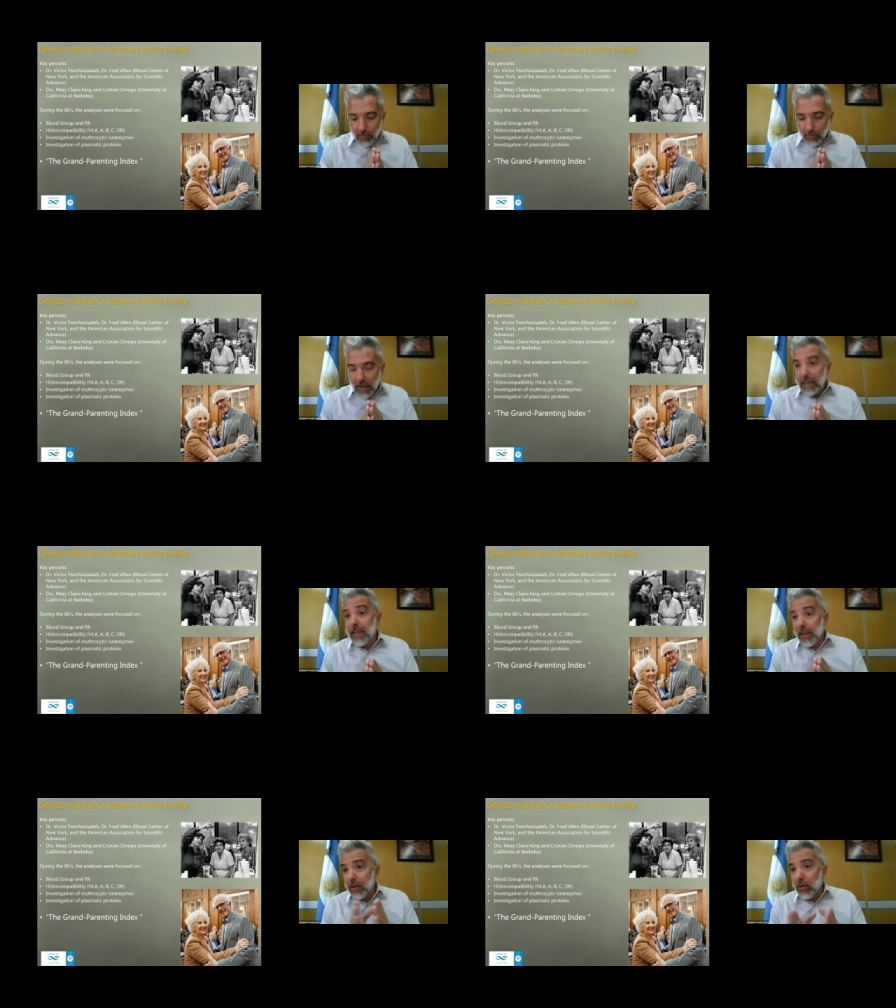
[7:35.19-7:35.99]

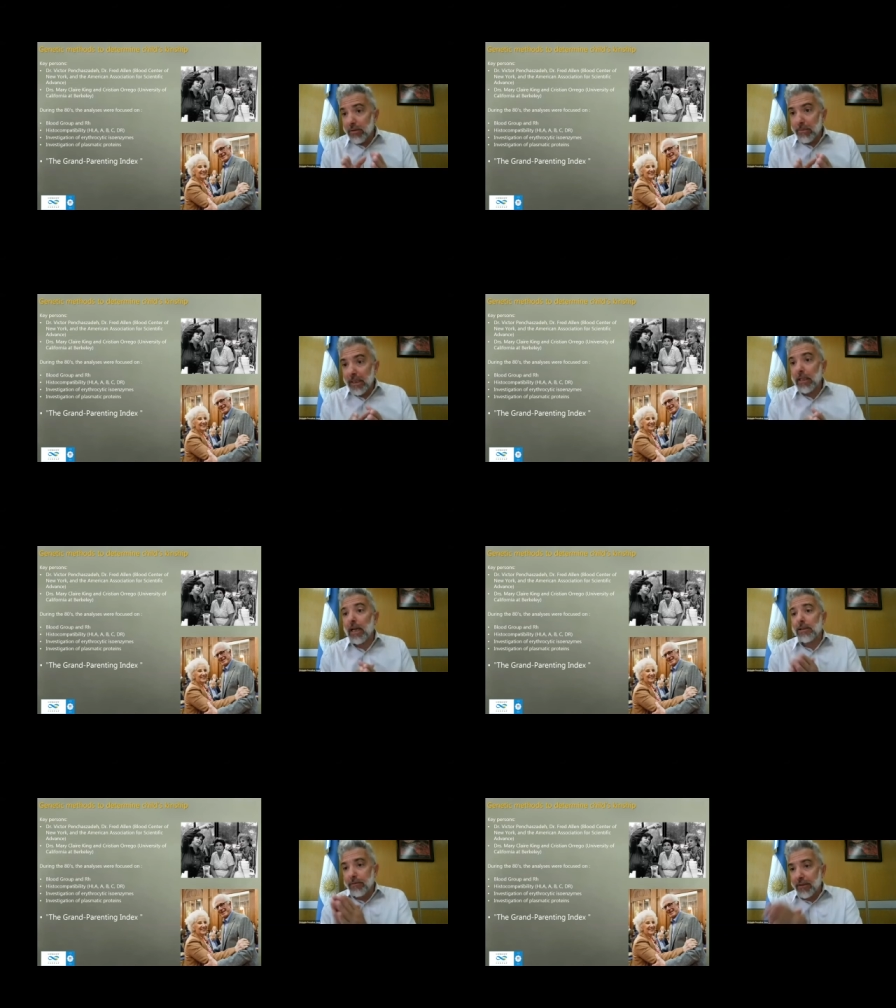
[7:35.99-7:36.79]
military government
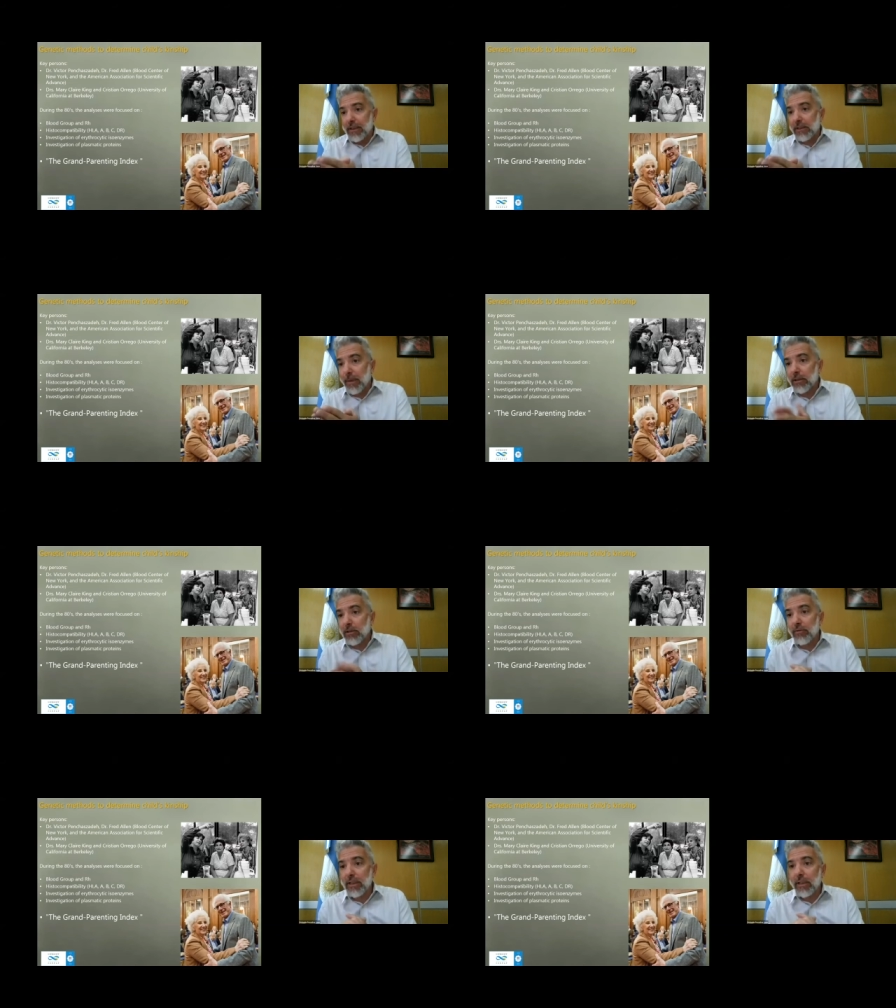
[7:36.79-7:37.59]
and the first
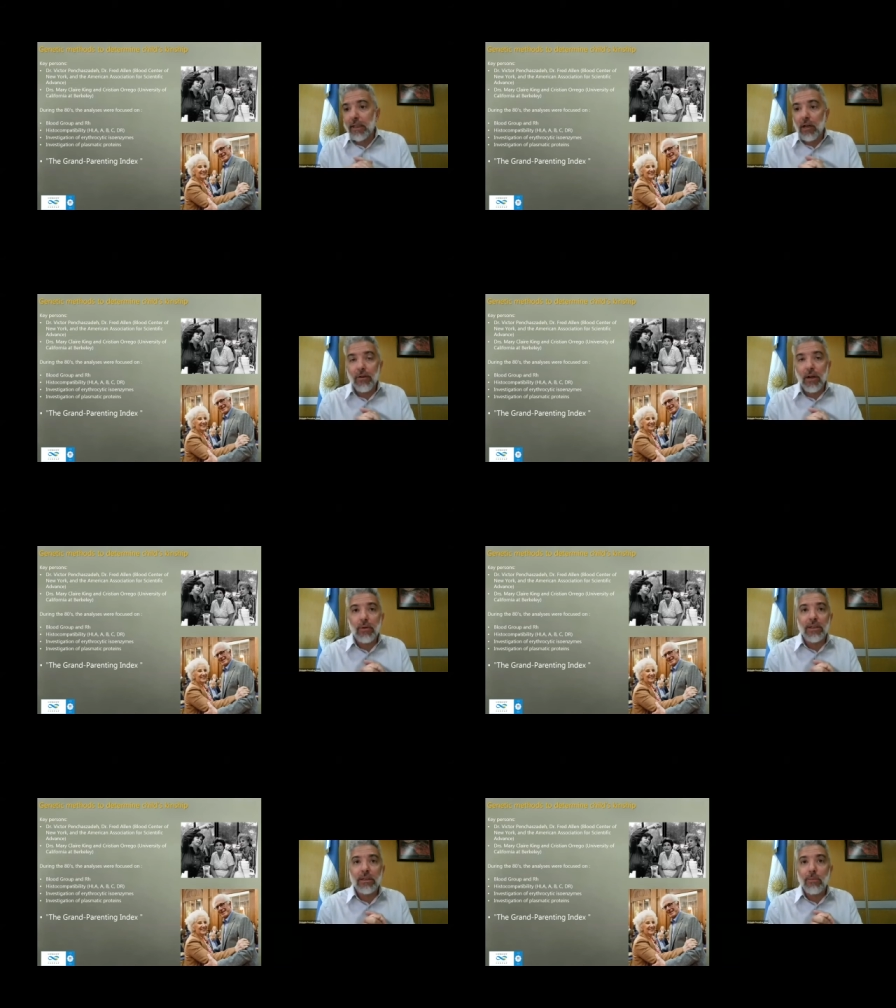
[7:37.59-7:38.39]
part of, the, of our